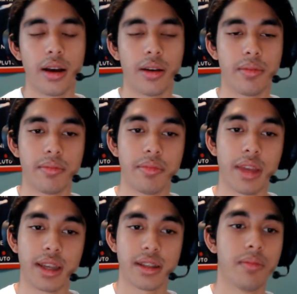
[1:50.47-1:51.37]

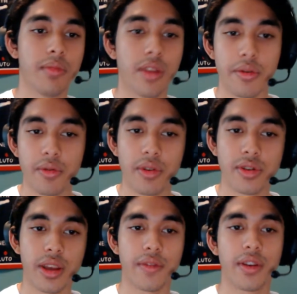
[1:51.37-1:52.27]
Next up, we also
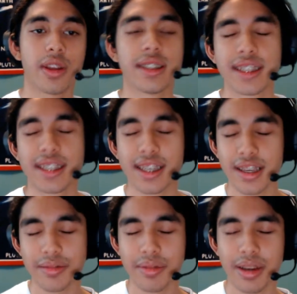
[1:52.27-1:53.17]
have 16
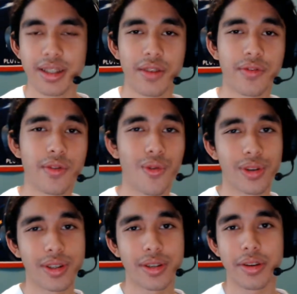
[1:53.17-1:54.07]
gigabytes of
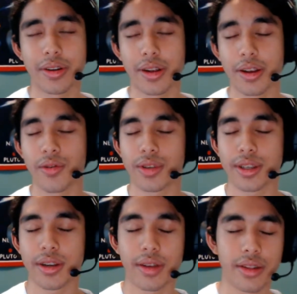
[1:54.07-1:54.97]
Corsair
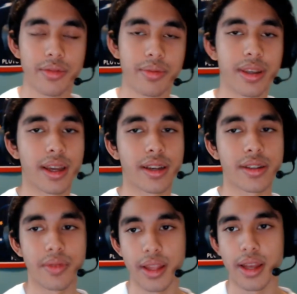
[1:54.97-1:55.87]
LPX
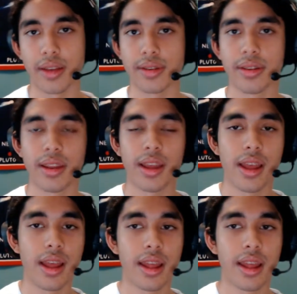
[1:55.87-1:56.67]
3000.